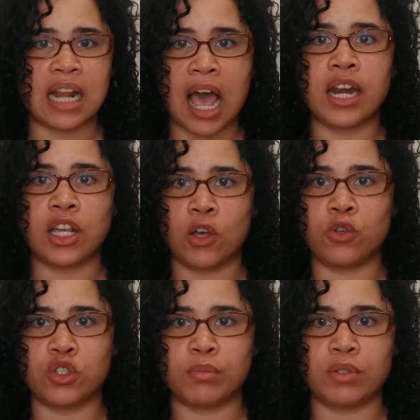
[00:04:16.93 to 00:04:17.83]

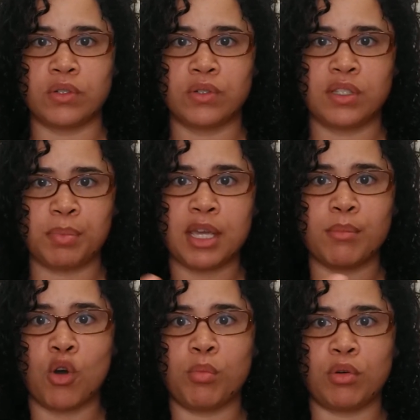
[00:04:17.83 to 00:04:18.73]
non-negotiable to be
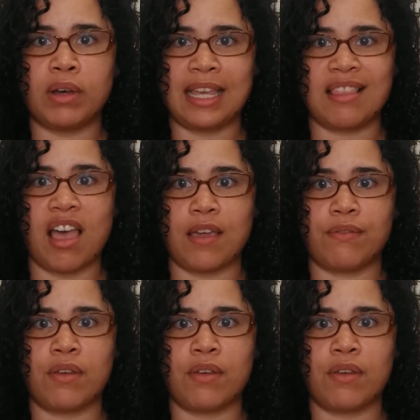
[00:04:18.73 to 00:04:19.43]
immobile in life?